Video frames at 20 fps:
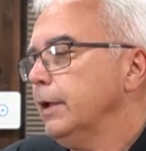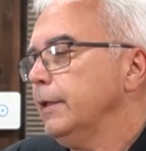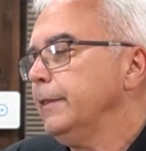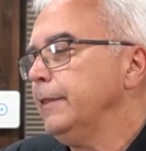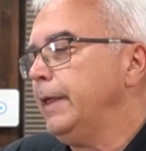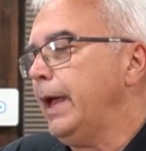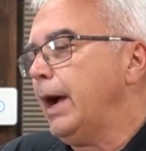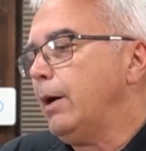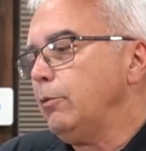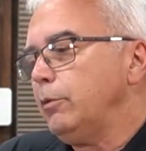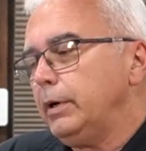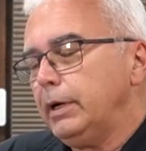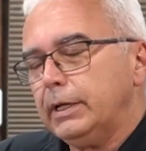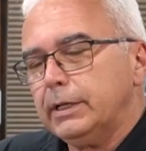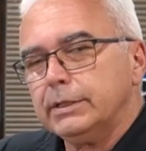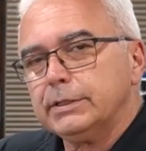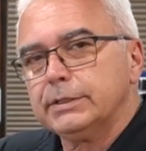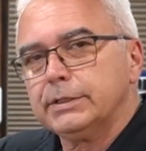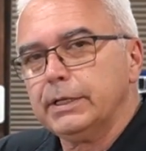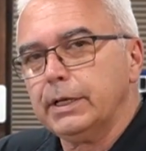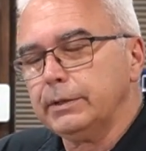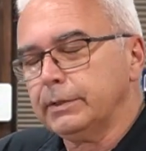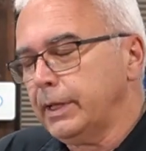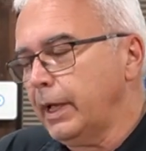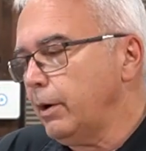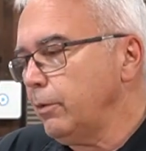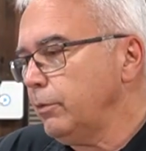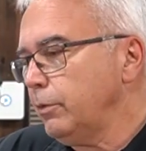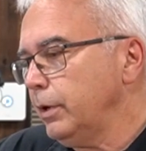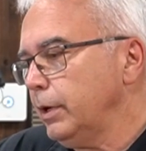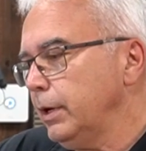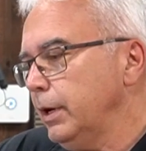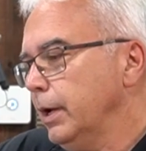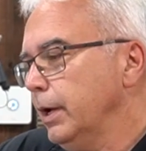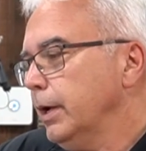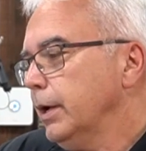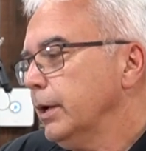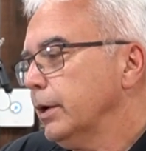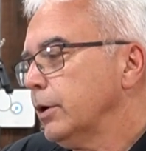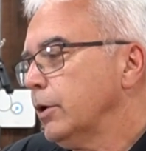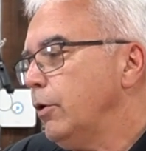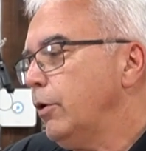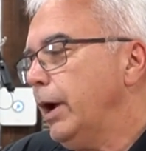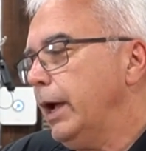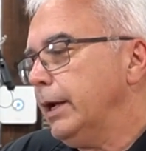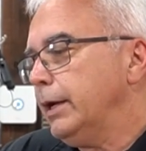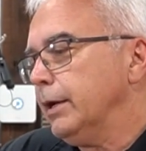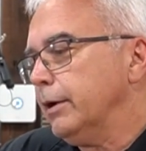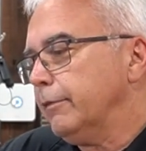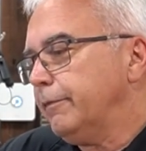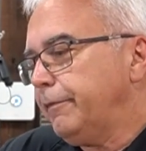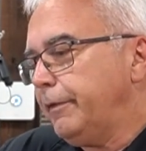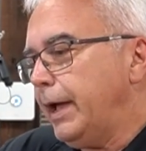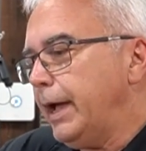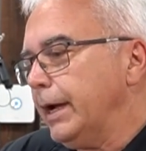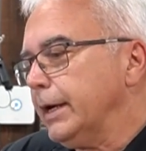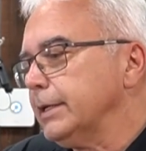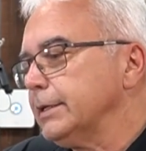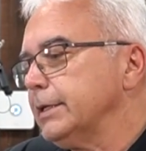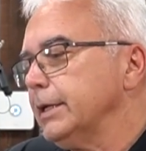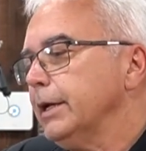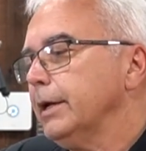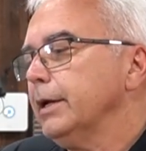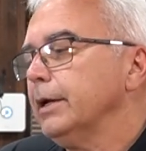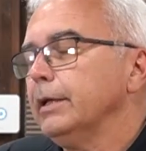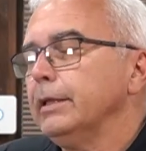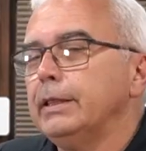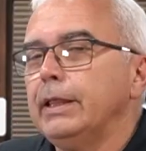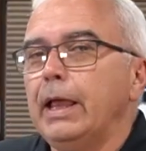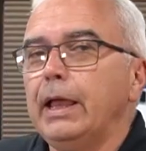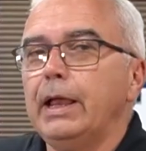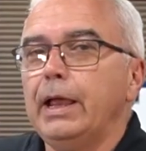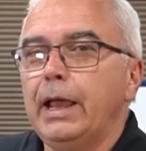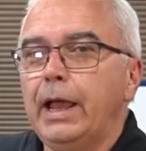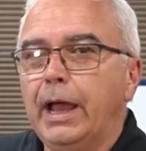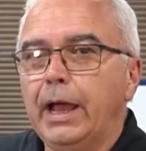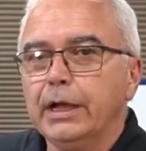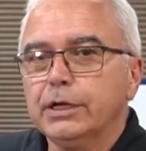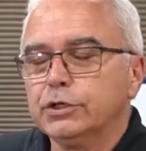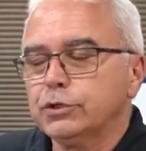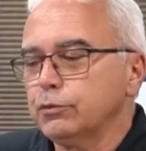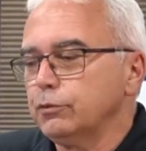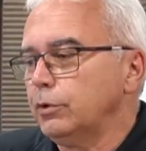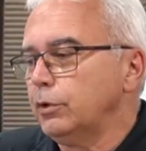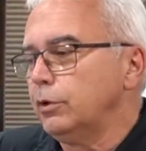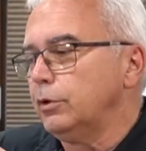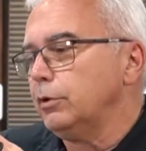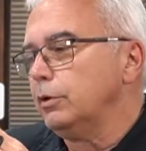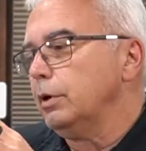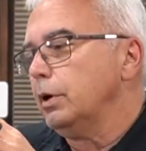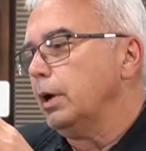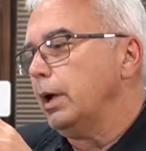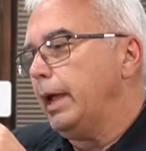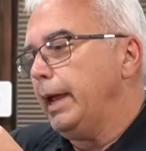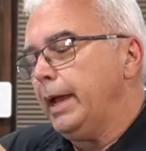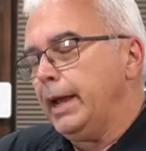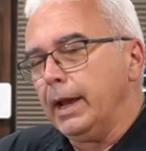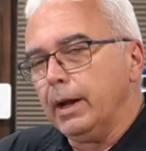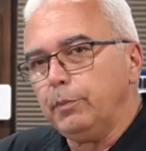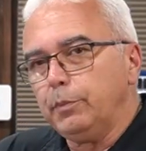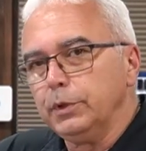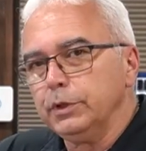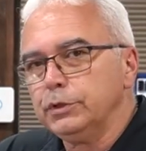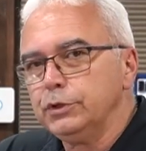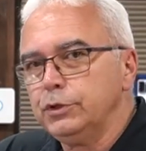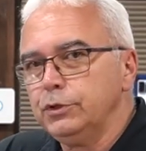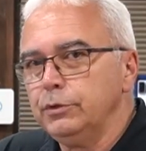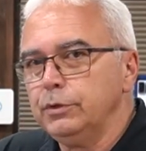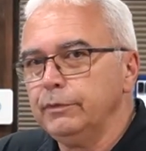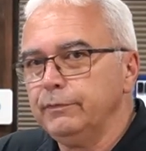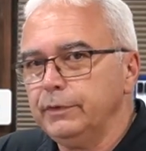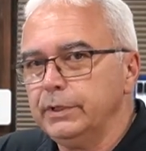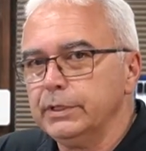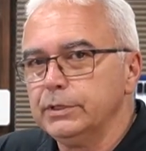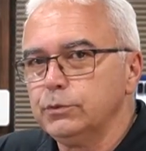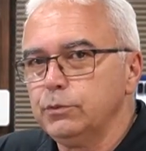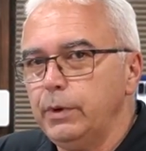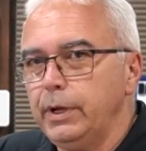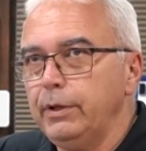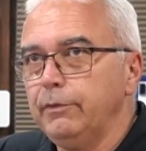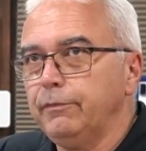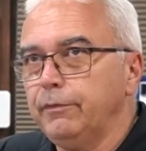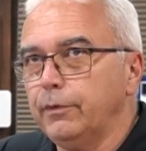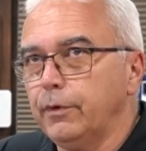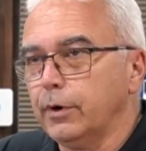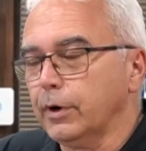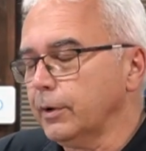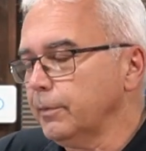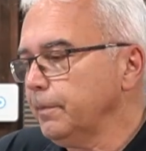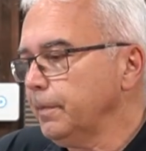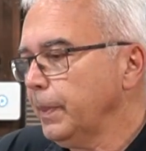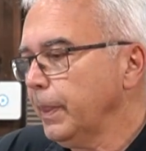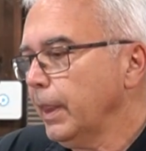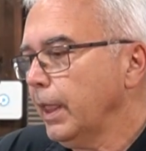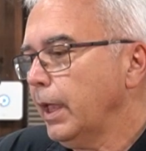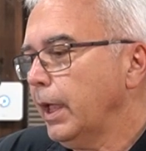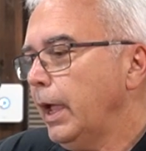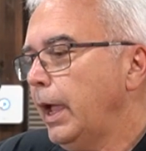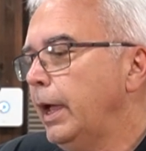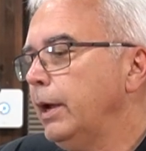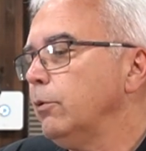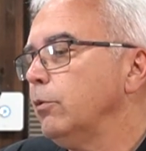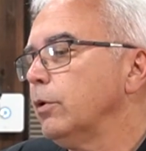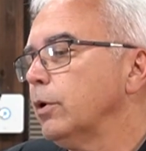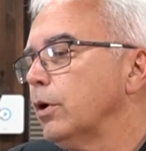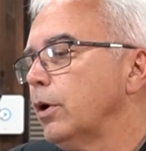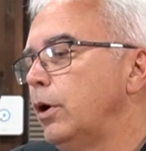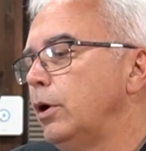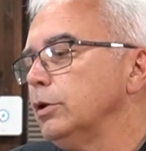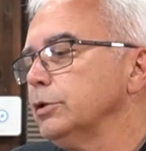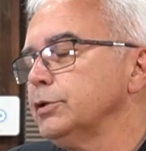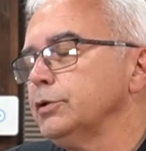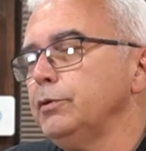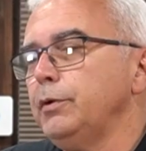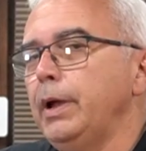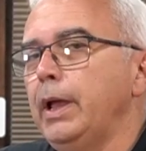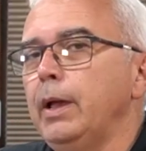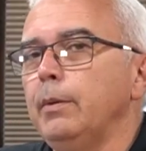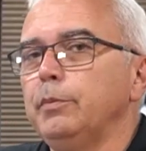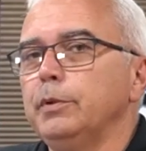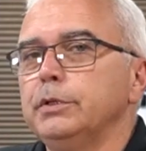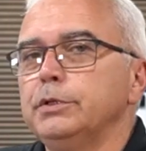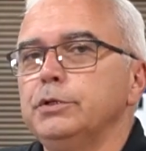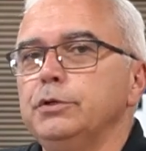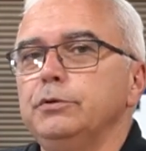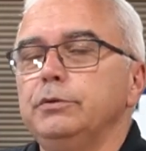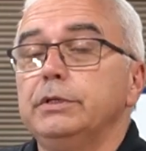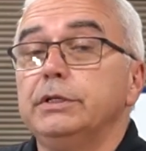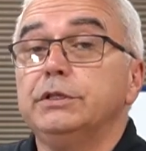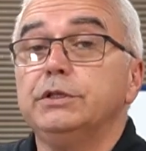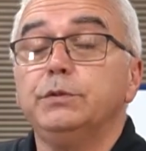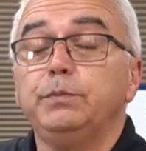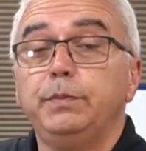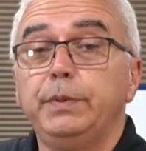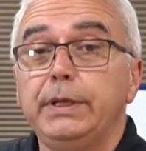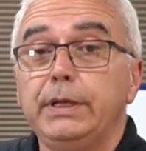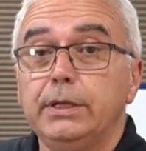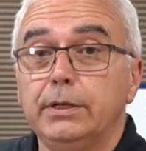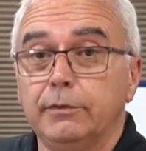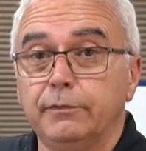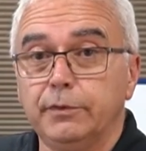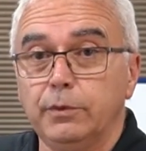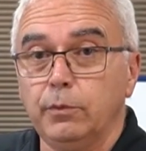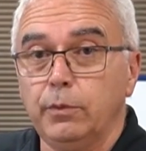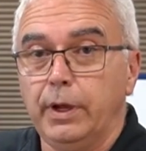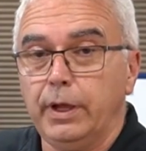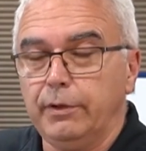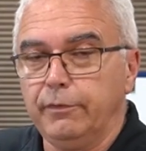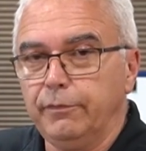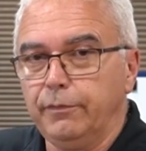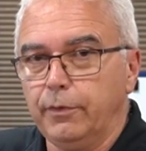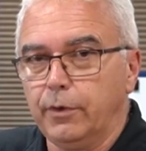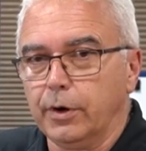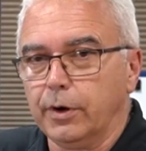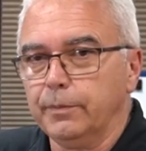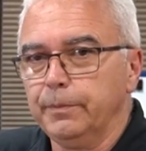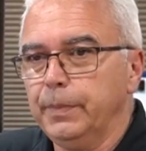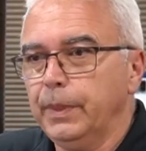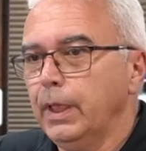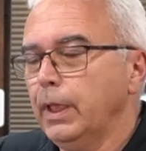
that would go ahead and affect the actual amplitude of this waveform, and it would also amplitude the speed of the waveform.